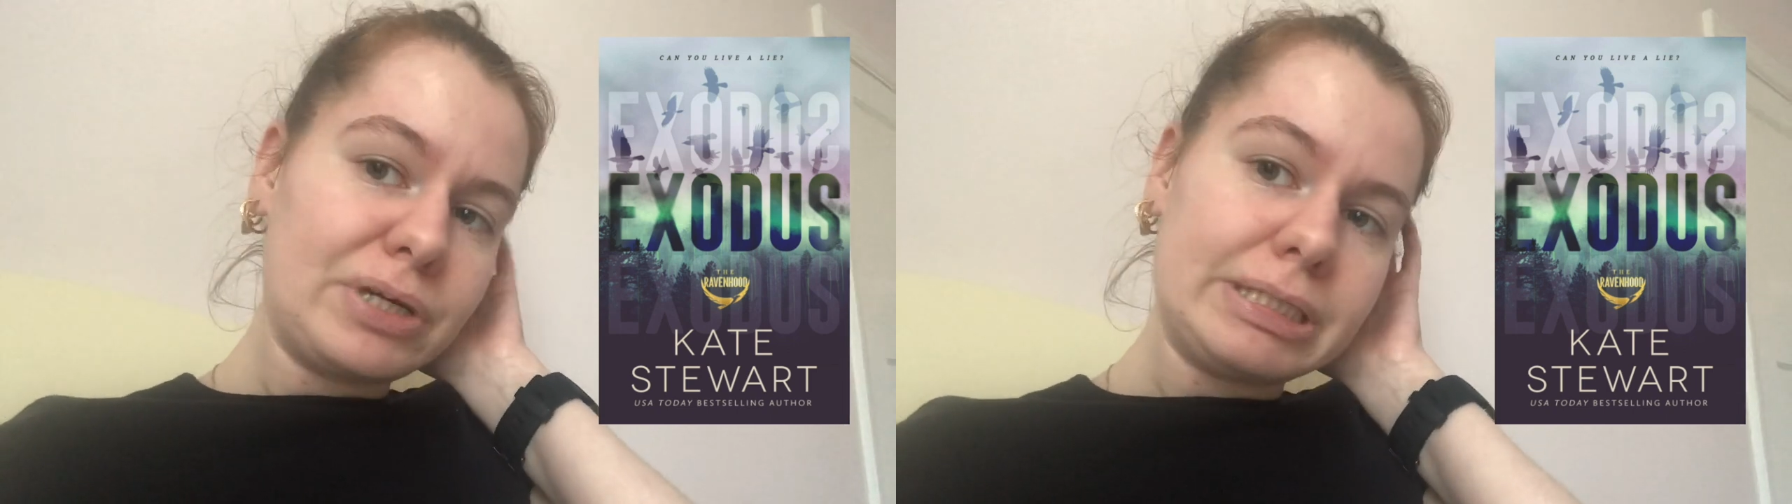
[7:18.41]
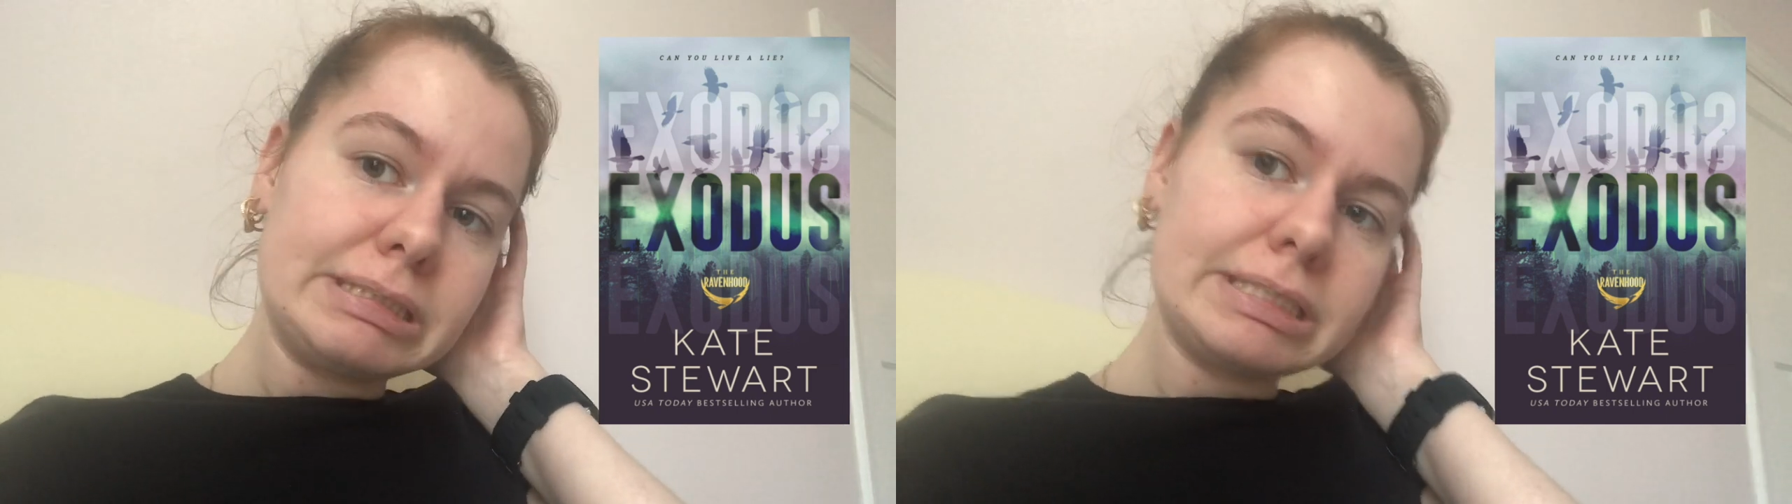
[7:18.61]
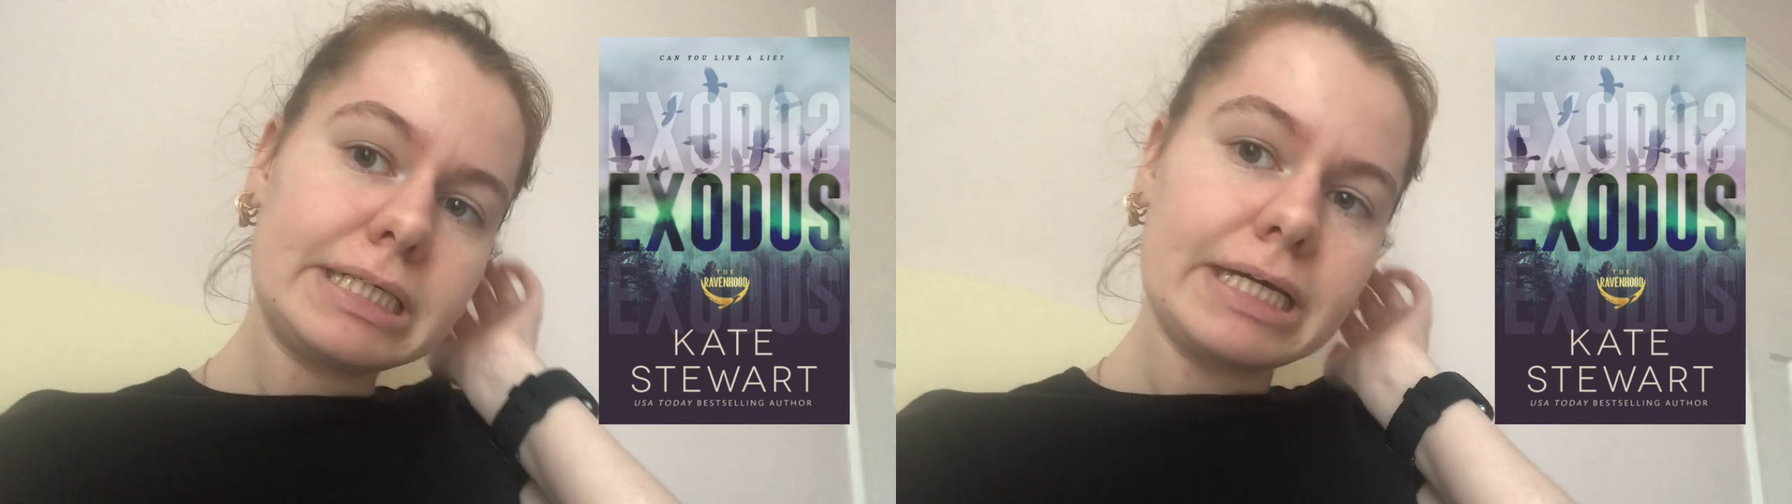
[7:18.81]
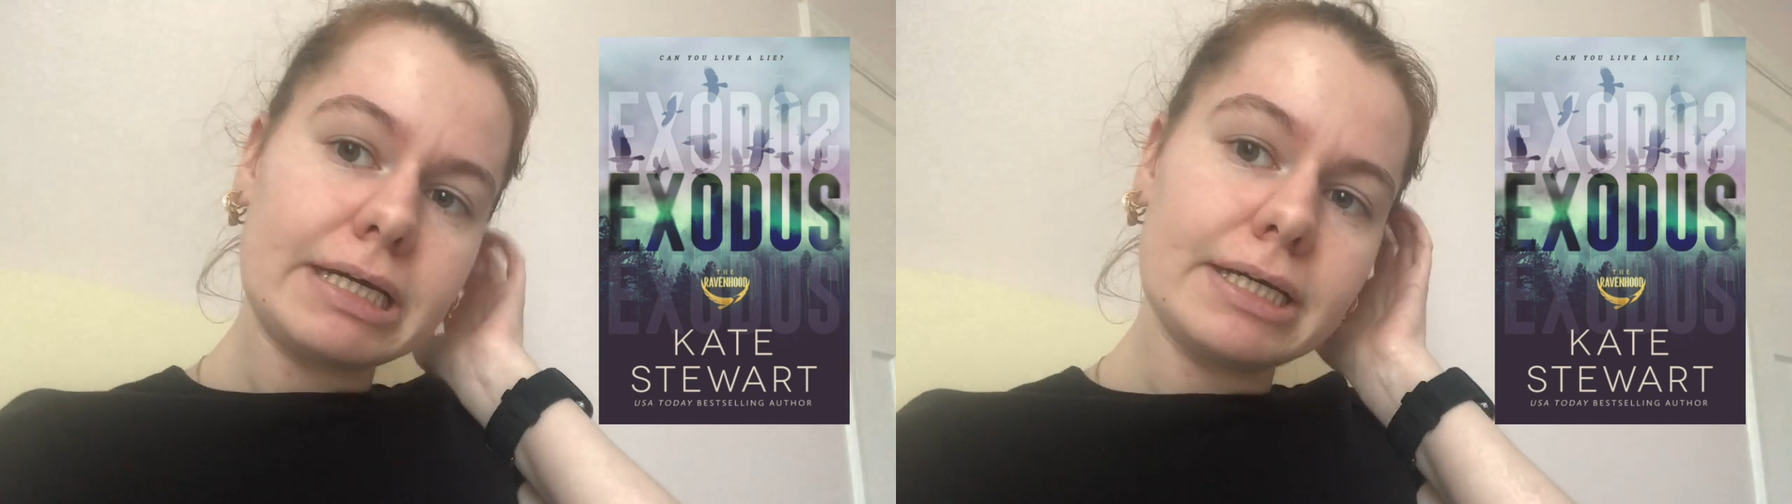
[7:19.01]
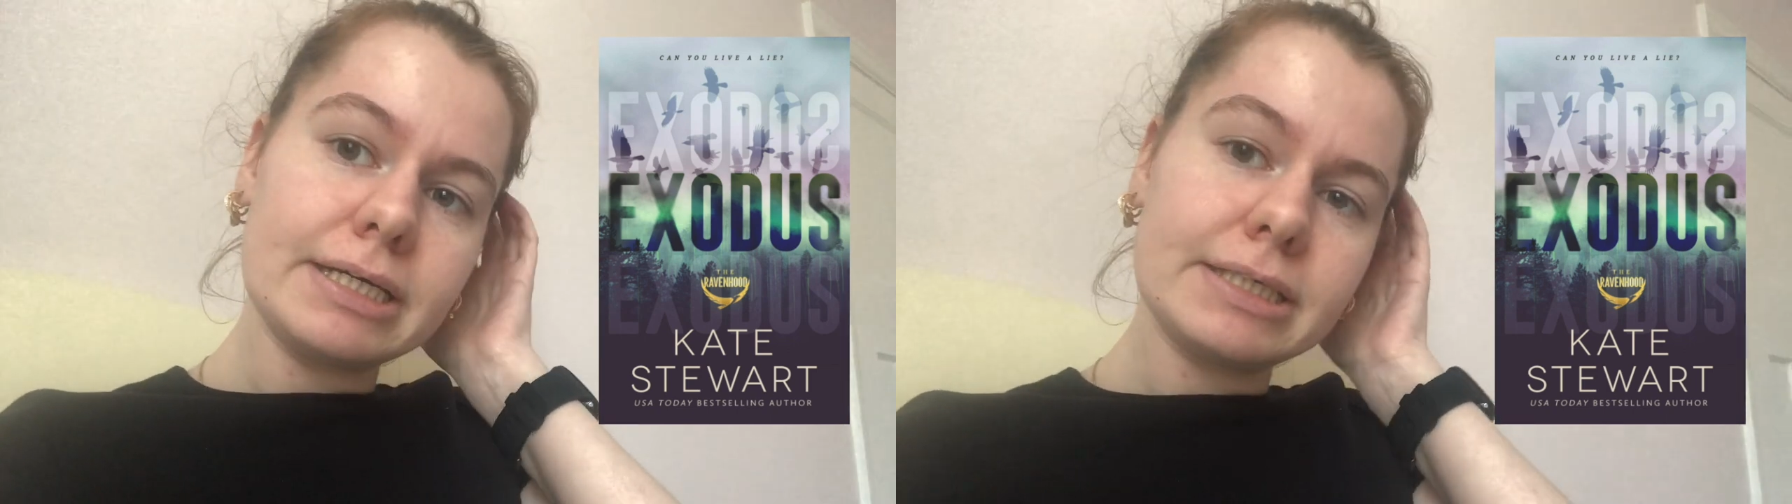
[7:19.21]
in
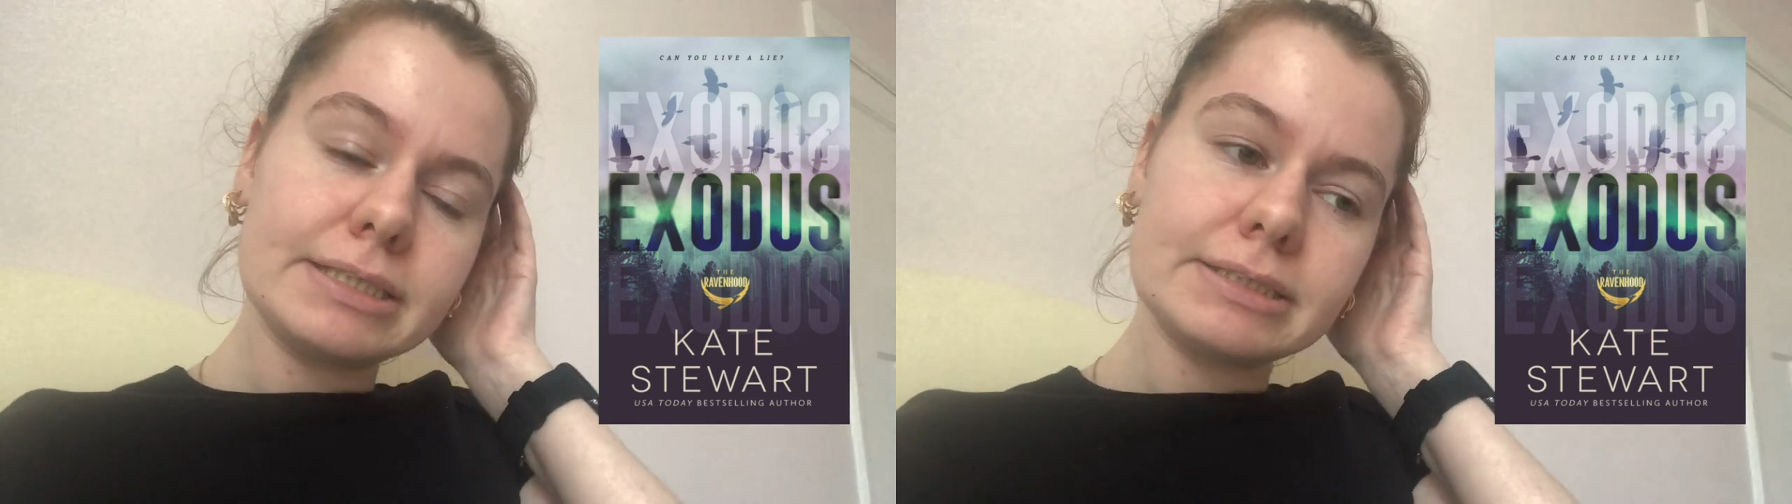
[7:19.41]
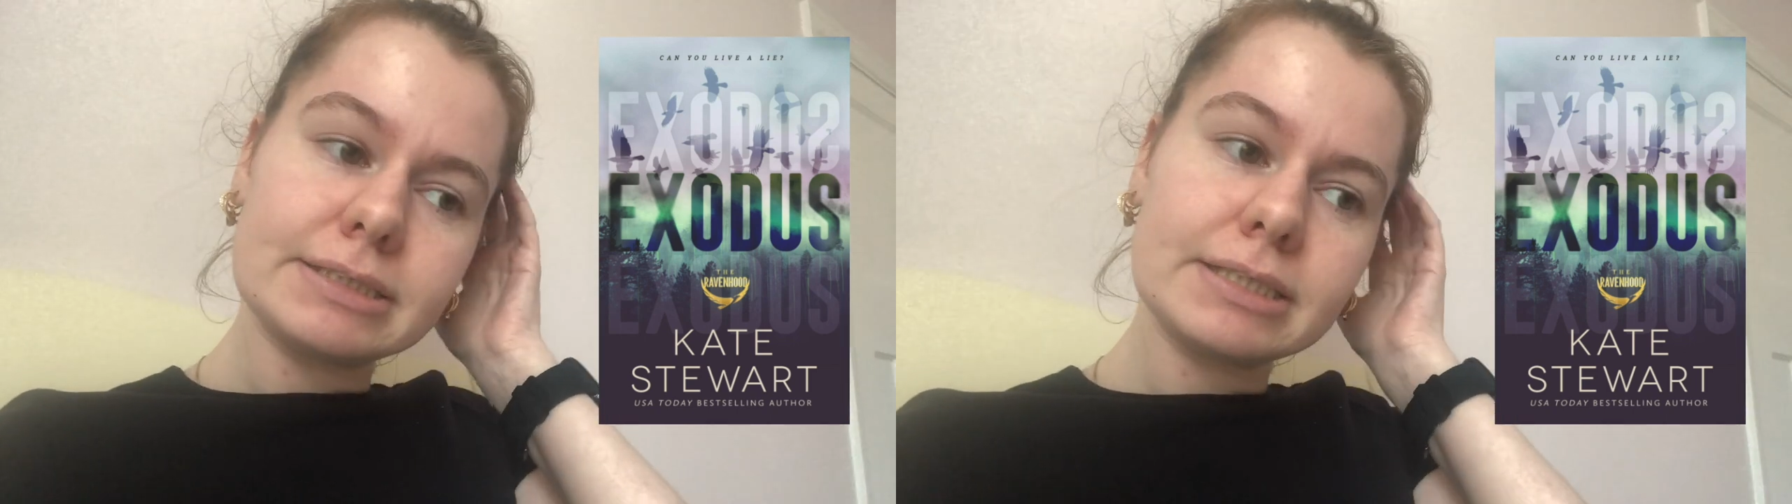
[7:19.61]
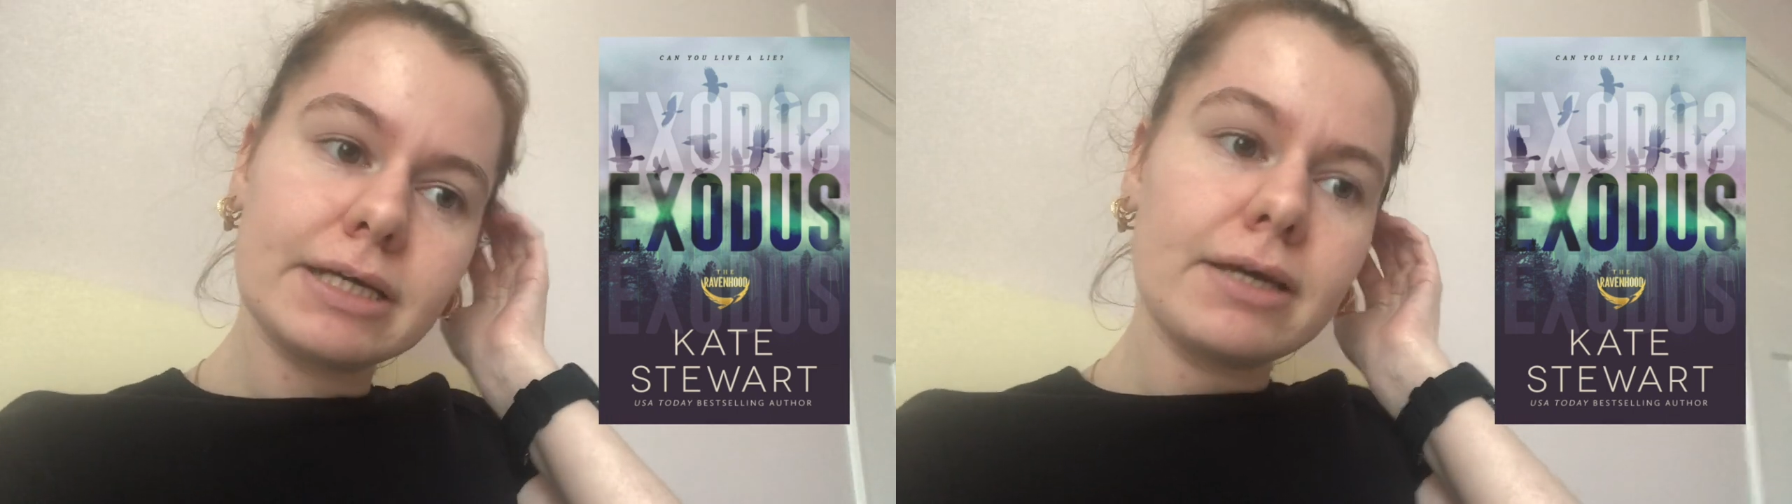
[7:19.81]
and